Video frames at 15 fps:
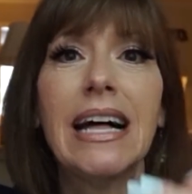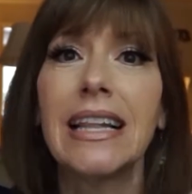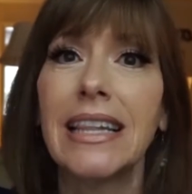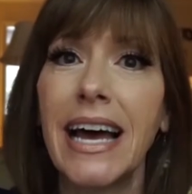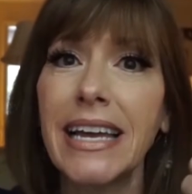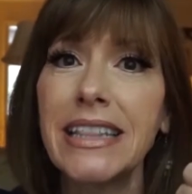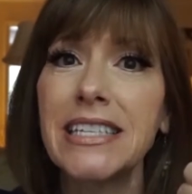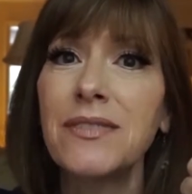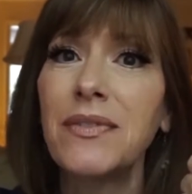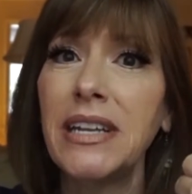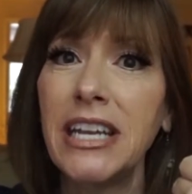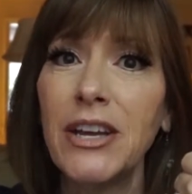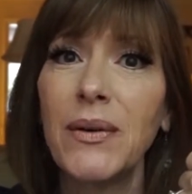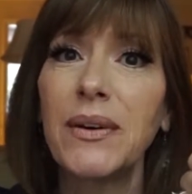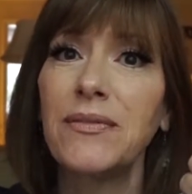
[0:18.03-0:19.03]
Like this
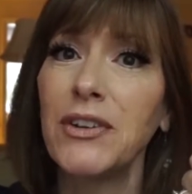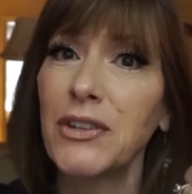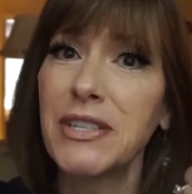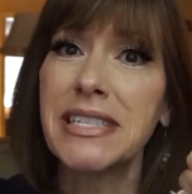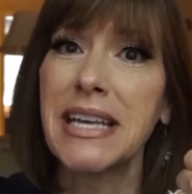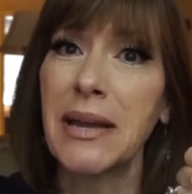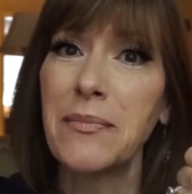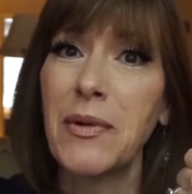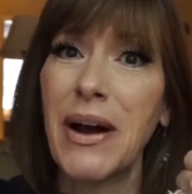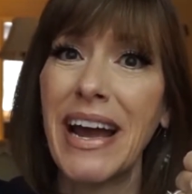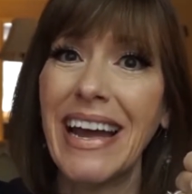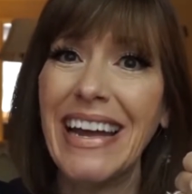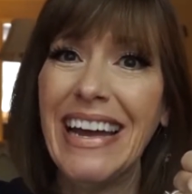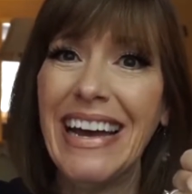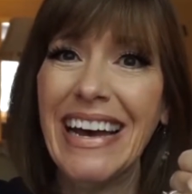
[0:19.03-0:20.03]
video if you're the same way.